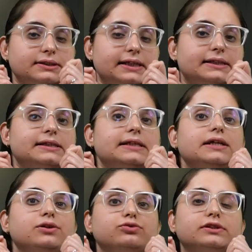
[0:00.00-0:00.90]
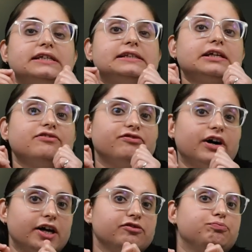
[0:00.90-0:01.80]
60 to
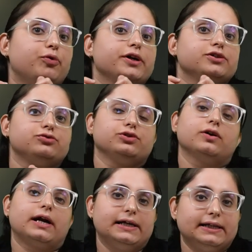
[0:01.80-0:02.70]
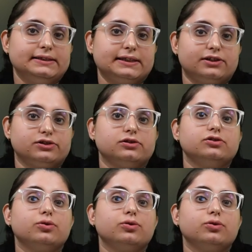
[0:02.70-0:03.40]
65 points to your writing section.